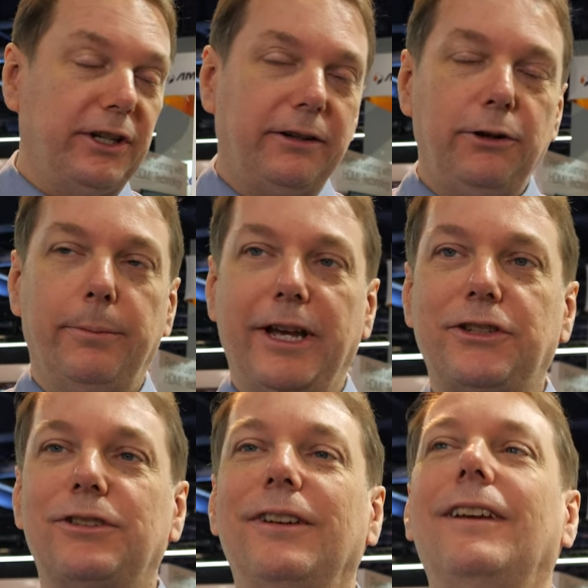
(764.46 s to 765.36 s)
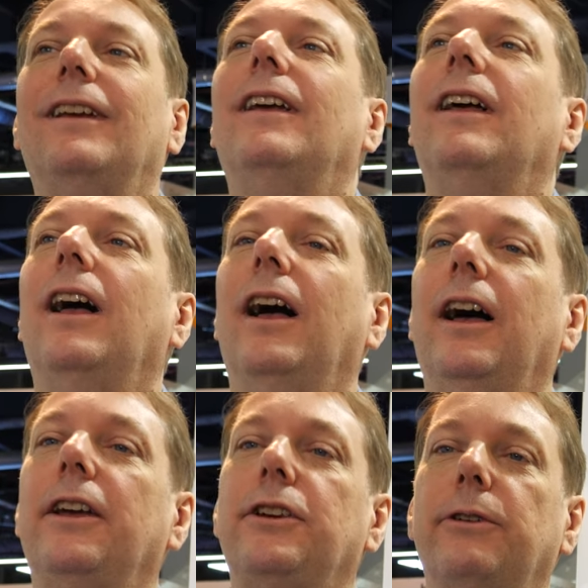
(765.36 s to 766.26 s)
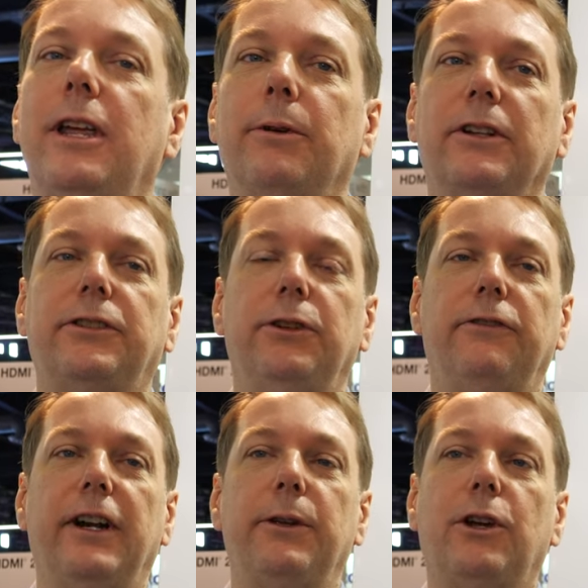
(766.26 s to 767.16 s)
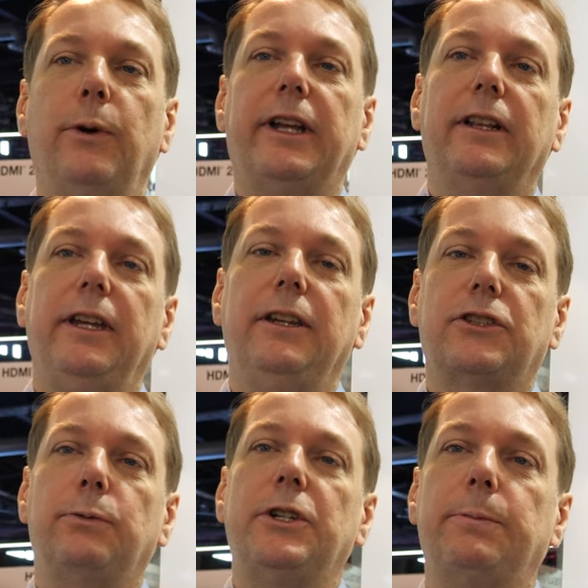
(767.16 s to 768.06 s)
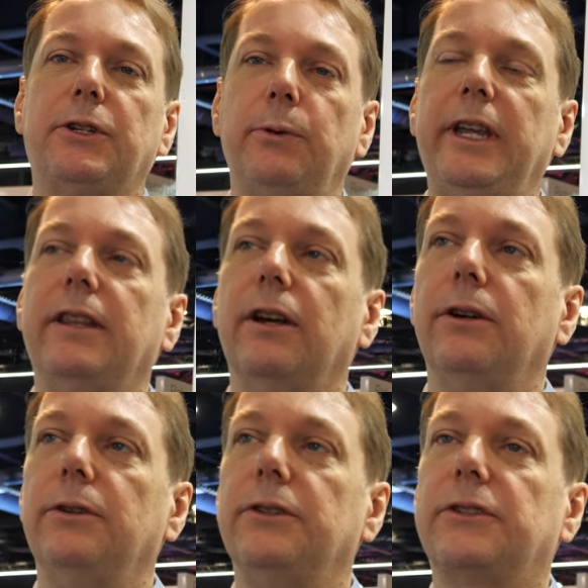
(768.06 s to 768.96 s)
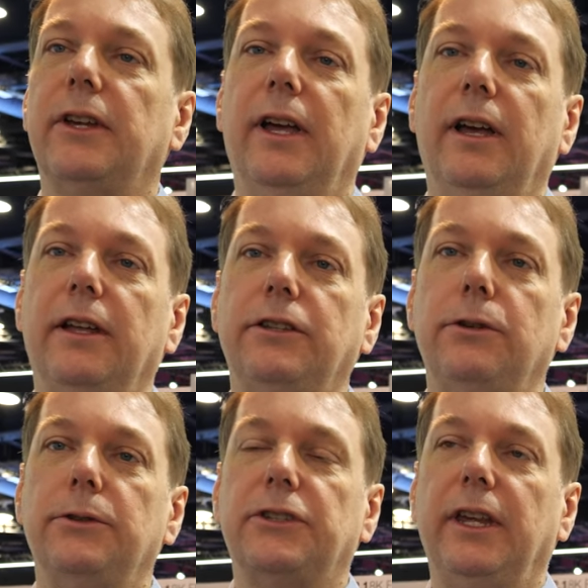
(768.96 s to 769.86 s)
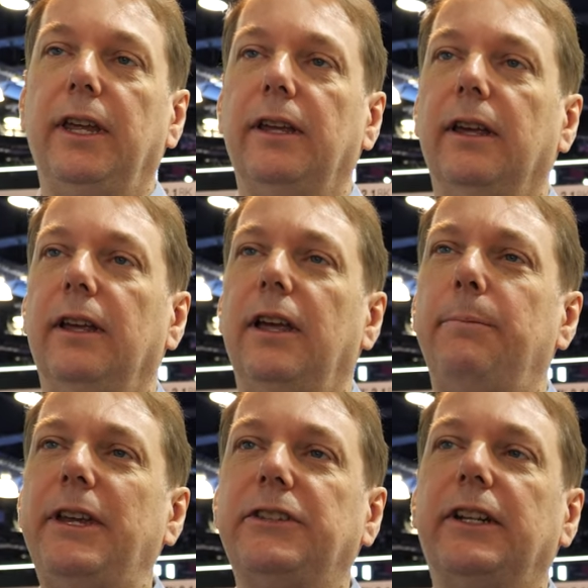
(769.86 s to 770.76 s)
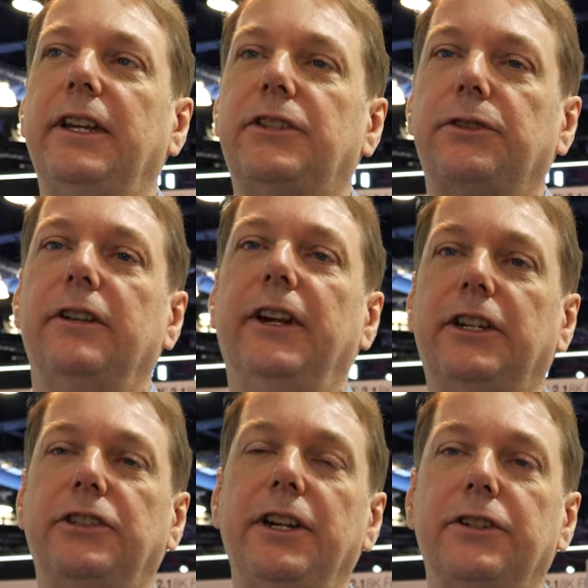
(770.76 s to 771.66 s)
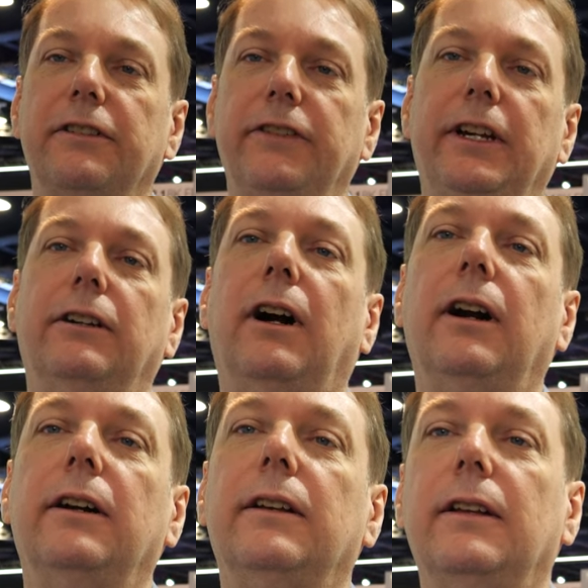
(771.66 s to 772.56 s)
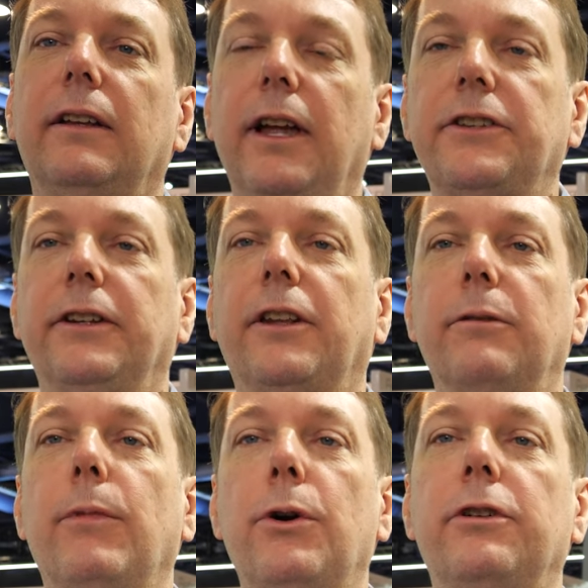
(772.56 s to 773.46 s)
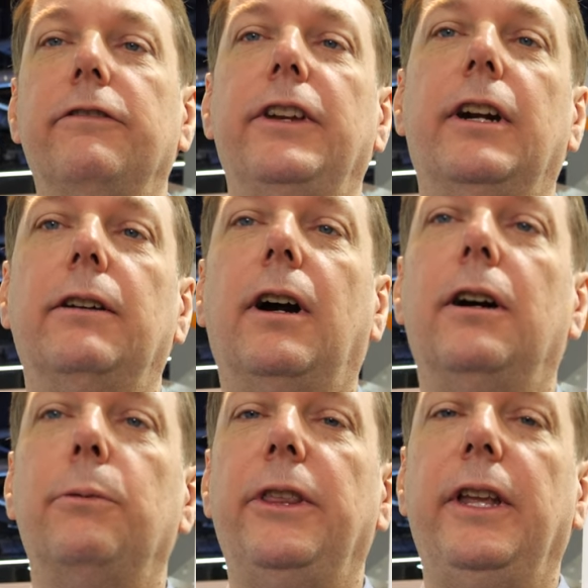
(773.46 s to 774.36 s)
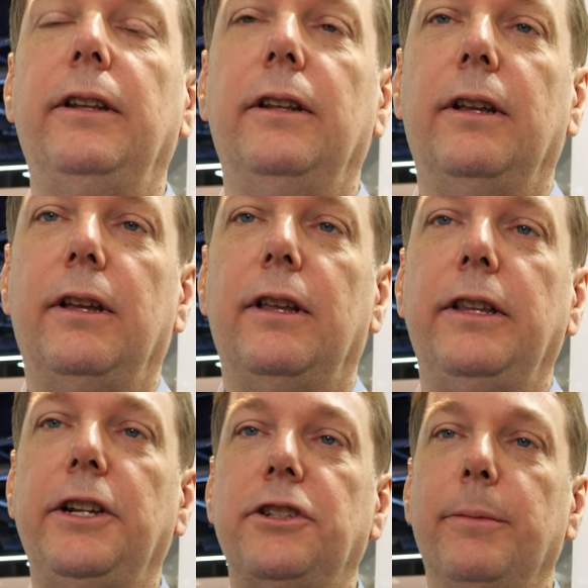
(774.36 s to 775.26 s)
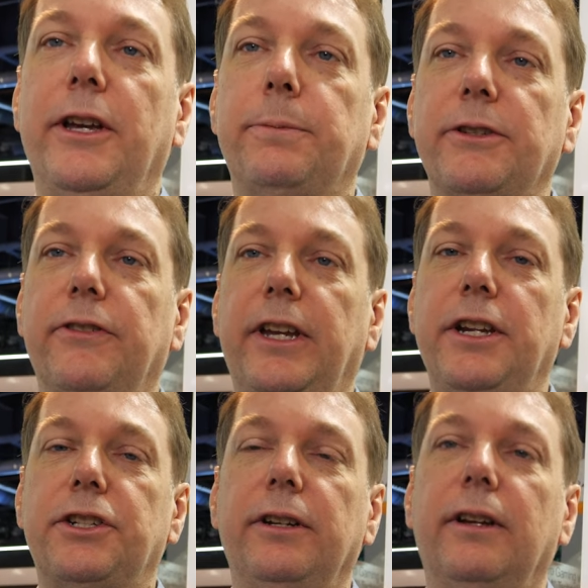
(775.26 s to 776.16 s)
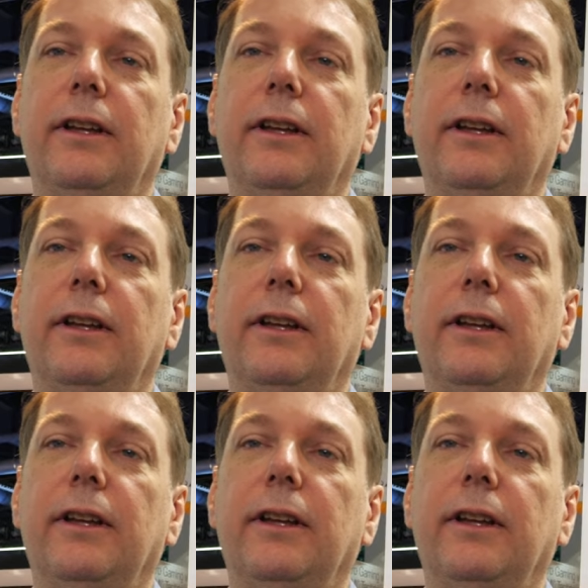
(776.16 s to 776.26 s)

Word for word: QMS, you're able to very quickly switch between those using, basically it's sort of an extension of VRR. It's another mode of VRR within the HDMI specification